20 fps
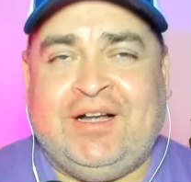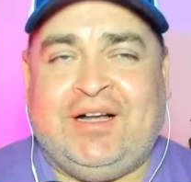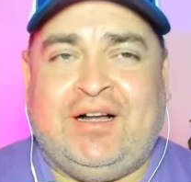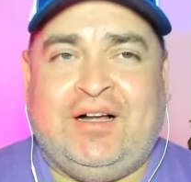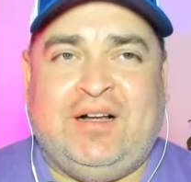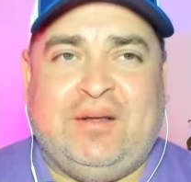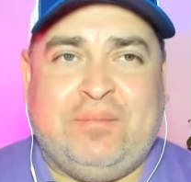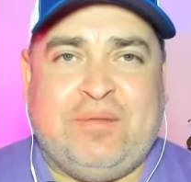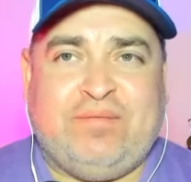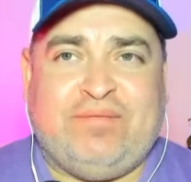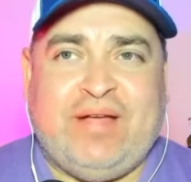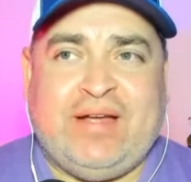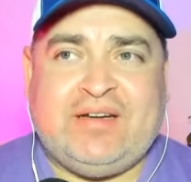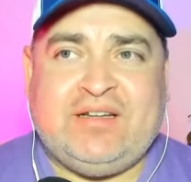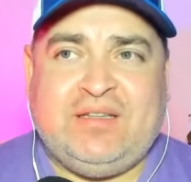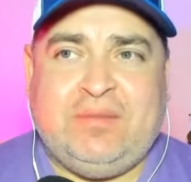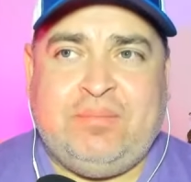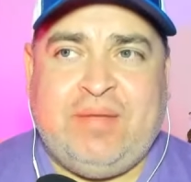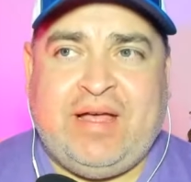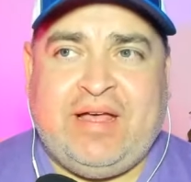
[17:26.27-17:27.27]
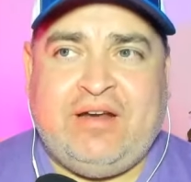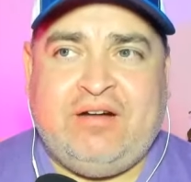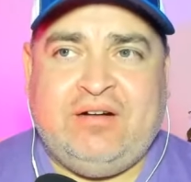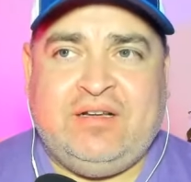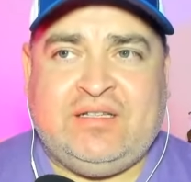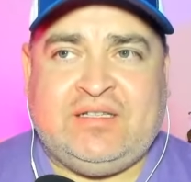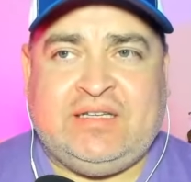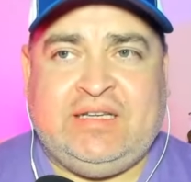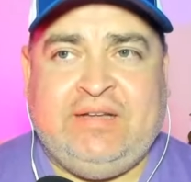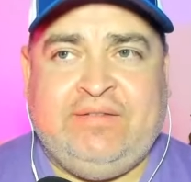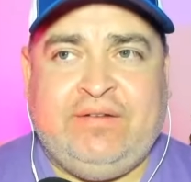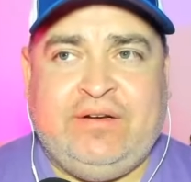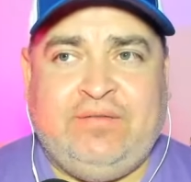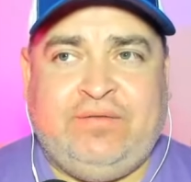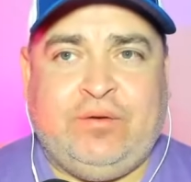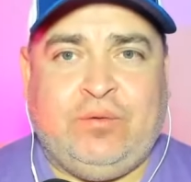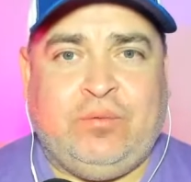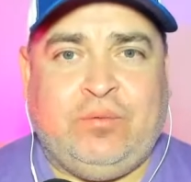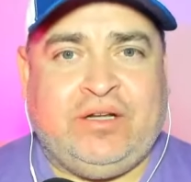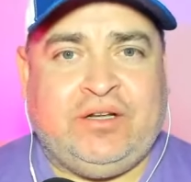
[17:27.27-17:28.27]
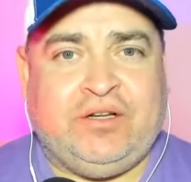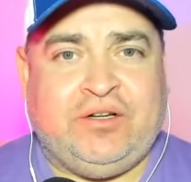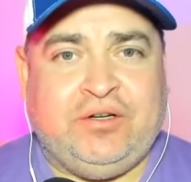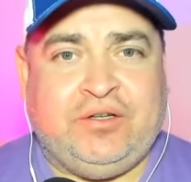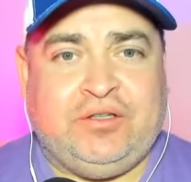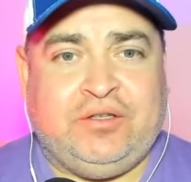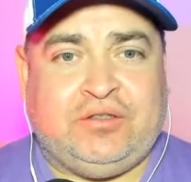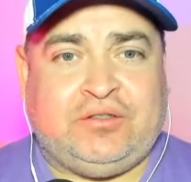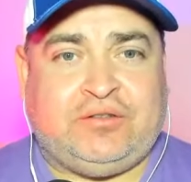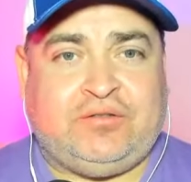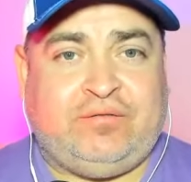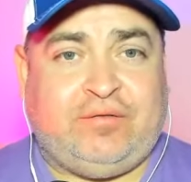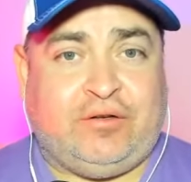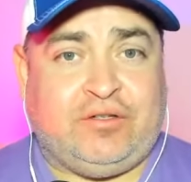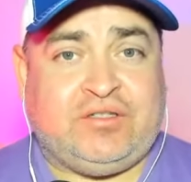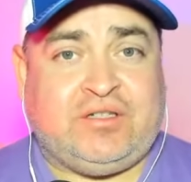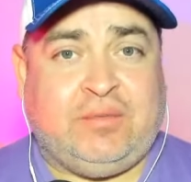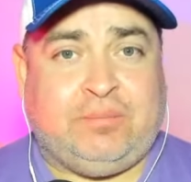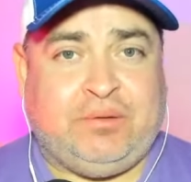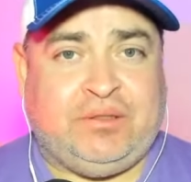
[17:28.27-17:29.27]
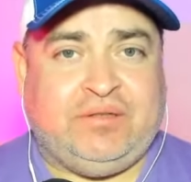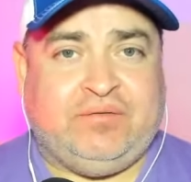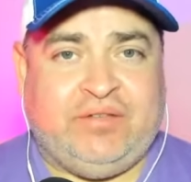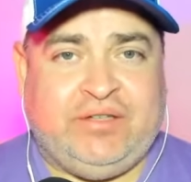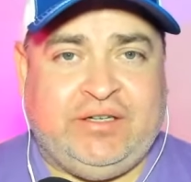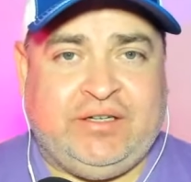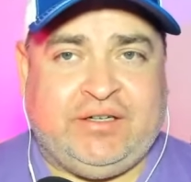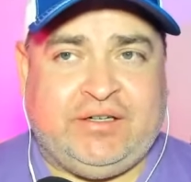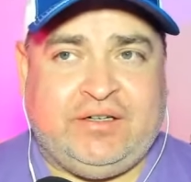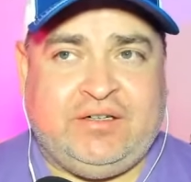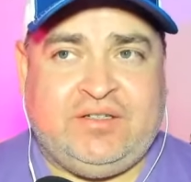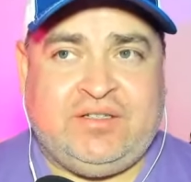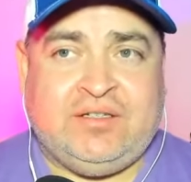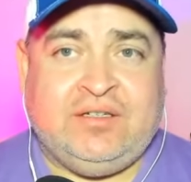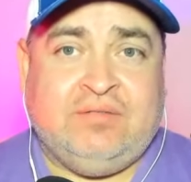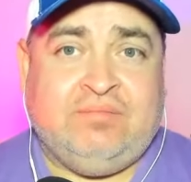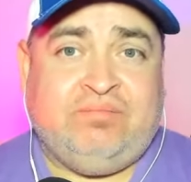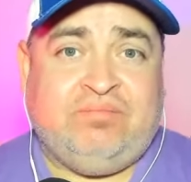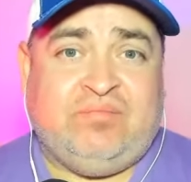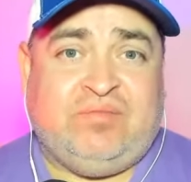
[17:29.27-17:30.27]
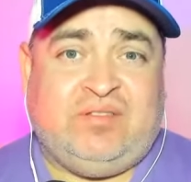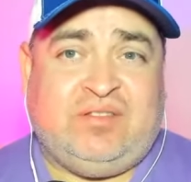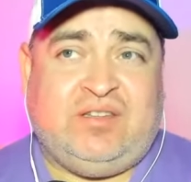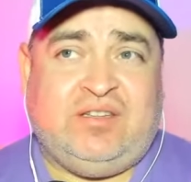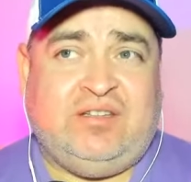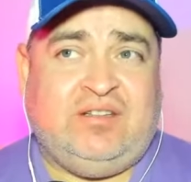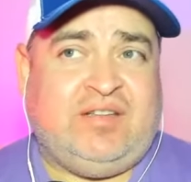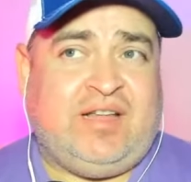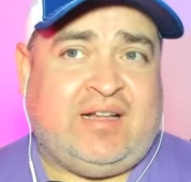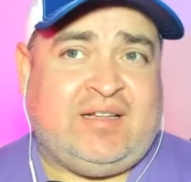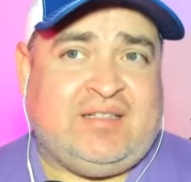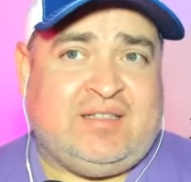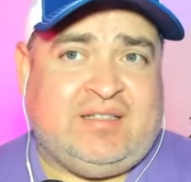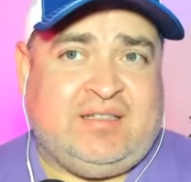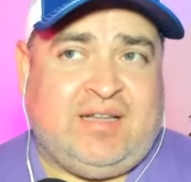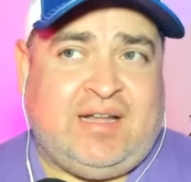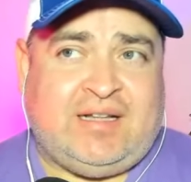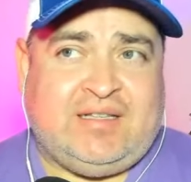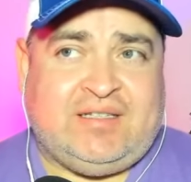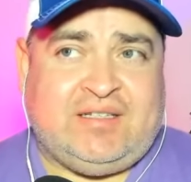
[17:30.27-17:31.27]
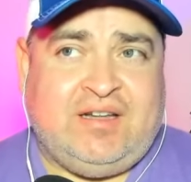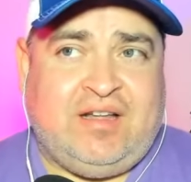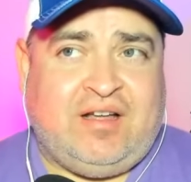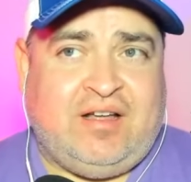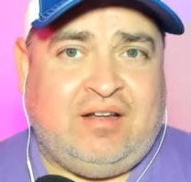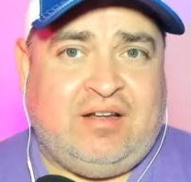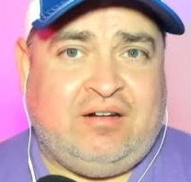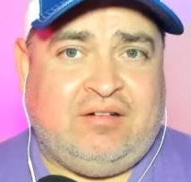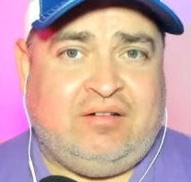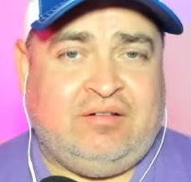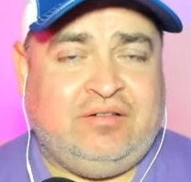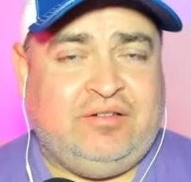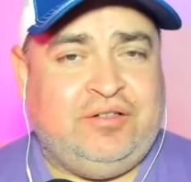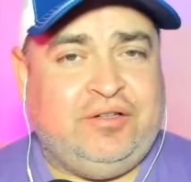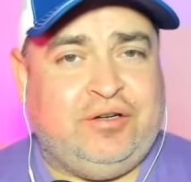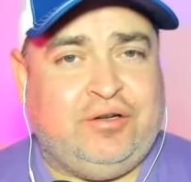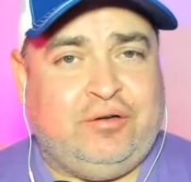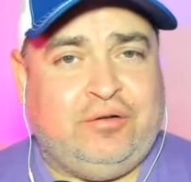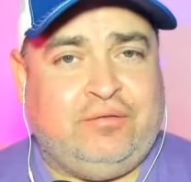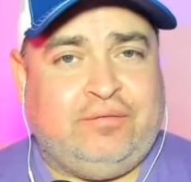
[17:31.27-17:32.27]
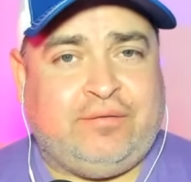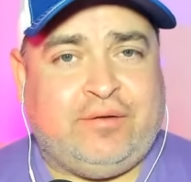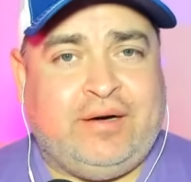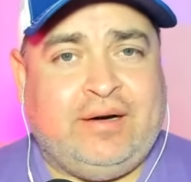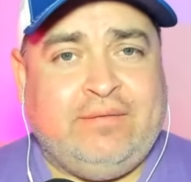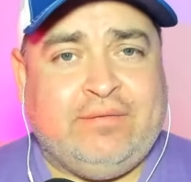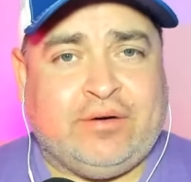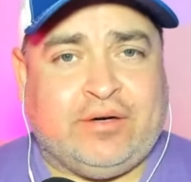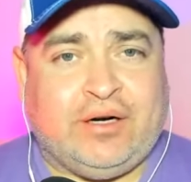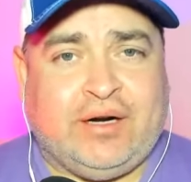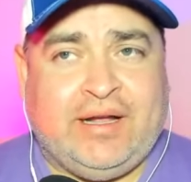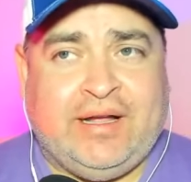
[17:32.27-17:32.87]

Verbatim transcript: Um, the fact of the matter is, even if it went good those first couple of years, that's that's not, you know, forever.